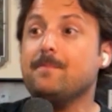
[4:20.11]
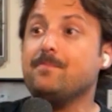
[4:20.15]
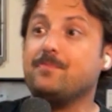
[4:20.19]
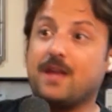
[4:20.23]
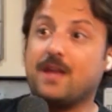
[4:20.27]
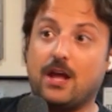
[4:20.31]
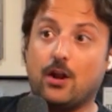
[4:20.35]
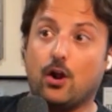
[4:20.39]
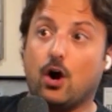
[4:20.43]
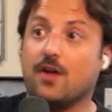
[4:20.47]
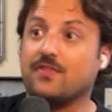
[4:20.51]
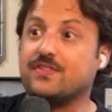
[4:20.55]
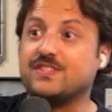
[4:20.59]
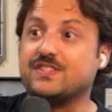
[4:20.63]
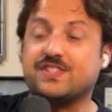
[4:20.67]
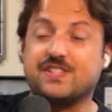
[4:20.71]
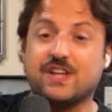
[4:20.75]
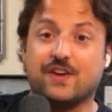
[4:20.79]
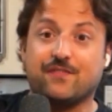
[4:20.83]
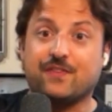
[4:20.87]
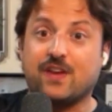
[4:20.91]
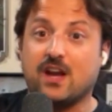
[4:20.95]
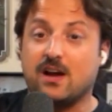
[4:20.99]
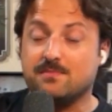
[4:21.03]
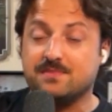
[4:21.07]
and all this
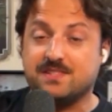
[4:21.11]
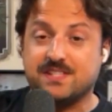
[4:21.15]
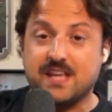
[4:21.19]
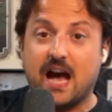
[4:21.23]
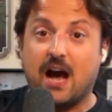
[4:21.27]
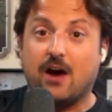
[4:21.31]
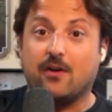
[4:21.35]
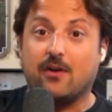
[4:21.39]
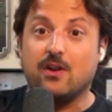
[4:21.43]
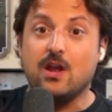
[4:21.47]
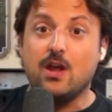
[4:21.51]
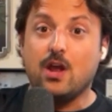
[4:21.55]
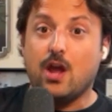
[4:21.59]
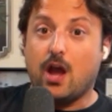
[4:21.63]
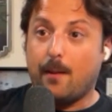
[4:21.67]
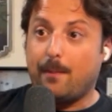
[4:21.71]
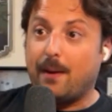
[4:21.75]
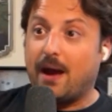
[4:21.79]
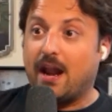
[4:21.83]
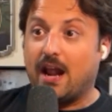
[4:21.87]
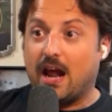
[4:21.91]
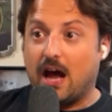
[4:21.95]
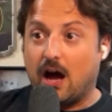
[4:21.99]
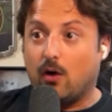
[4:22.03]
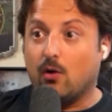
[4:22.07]
stuff comes out
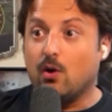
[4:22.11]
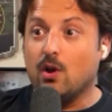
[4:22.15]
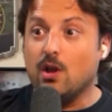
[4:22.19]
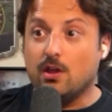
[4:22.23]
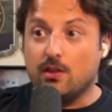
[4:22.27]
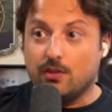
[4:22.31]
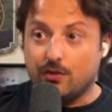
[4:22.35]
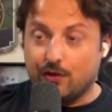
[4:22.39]
about how